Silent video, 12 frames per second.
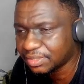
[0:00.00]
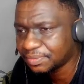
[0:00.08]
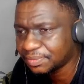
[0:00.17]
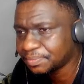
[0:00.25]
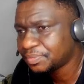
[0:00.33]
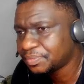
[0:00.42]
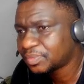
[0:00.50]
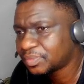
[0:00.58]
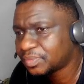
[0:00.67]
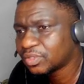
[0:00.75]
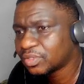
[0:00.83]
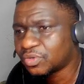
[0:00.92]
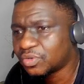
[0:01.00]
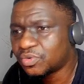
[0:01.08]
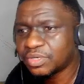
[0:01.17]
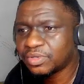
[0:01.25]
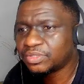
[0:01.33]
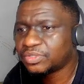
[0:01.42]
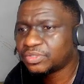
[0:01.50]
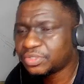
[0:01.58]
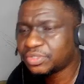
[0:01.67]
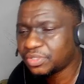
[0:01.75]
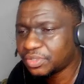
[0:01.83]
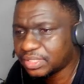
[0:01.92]
So we are going to use
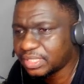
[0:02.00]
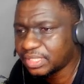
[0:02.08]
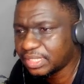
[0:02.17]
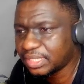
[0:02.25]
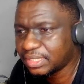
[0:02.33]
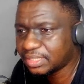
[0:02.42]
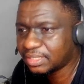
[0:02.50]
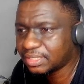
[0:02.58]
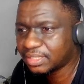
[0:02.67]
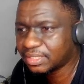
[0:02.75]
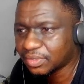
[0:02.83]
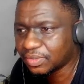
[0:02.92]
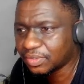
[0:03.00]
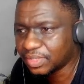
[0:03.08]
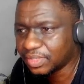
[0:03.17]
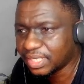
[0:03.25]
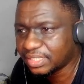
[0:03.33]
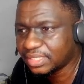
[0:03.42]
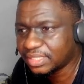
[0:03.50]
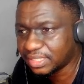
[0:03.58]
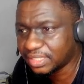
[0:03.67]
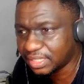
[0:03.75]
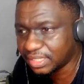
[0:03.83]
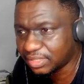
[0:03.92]
these collation sheet or the
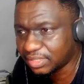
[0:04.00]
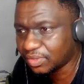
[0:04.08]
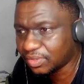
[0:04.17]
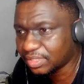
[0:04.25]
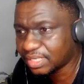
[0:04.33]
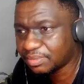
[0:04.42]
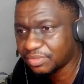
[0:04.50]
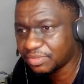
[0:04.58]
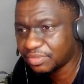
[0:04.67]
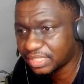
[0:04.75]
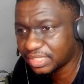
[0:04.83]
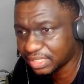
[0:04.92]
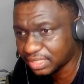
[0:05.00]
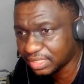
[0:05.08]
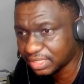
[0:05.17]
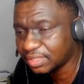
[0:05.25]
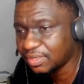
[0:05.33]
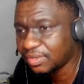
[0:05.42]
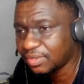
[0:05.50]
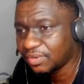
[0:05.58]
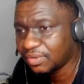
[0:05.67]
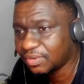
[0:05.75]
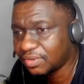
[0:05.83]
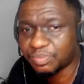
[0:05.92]
summary sheet, which is
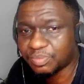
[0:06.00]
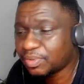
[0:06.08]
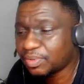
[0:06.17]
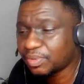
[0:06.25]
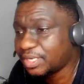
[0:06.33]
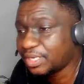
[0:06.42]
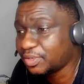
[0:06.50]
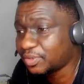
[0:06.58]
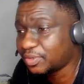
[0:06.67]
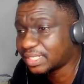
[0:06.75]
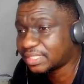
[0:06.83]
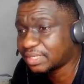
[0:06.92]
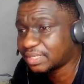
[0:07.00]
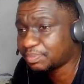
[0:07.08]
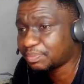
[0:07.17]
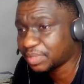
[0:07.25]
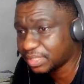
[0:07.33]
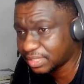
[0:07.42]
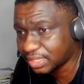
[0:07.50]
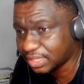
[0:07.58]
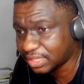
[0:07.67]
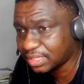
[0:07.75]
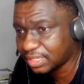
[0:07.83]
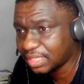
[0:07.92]
popularly known as the pink sheet,
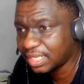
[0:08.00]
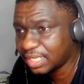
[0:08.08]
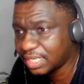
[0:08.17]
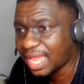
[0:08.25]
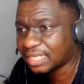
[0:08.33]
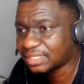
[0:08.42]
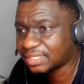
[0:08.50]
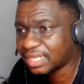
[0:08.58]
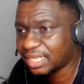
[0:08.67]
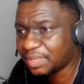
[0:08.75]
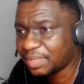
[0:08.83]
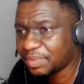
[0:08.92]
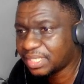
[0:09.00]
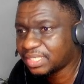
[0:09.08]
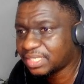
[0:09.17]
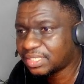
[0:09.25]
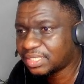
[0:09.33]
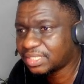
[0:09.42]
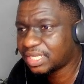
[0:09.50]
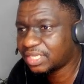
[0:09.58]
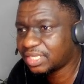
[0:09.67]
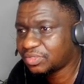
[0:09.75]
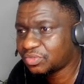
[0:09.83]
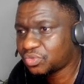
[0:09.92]
as the images into
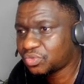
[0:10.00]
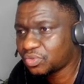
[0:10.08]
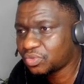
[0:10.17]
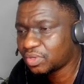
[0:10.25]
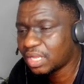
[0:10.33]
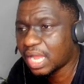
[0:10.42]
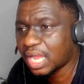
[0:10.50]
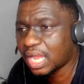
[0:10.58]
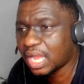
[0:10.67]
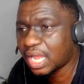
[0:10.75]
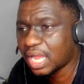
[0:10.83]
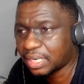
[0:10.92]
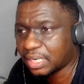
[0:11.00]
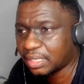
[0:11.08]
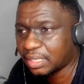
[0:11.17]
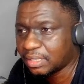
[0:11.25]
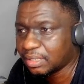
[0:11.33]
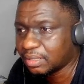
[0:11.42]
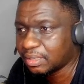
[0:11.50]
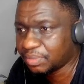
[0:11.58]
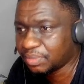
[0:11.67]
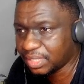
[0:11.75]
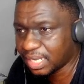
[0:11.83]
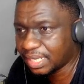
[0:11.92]
our BI
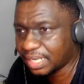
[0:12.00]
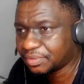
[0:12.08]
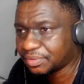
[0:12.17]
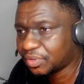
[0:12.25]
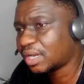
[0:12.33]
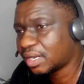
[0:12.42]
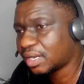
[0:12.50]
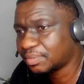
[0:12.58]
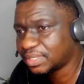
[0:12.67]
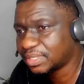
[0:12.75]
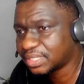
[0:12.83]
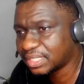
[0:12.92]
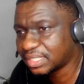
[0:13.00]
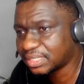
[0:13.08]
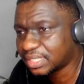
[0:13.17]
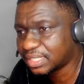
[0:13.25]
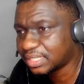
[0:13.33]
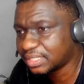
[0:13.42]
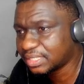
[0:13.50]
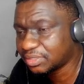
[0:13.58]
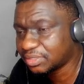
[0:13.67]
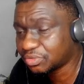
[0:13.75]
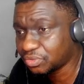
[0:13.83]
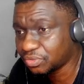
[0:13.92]
or our business intelligence tool,
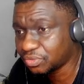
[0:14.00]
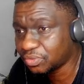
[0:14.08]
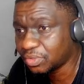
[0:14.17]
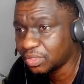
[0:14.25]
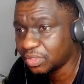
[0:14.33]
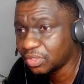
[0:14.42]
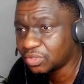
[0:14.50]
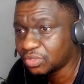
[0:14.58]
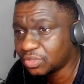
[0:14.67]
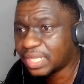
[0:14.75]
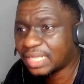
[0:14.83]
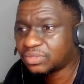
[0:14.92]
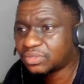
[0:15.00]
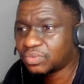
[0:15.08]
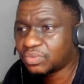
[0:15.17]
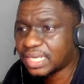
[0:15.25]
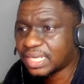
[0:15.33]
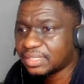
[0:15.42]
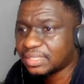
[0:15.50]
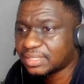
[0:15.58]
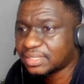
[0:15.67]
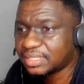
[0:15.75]
so that we can see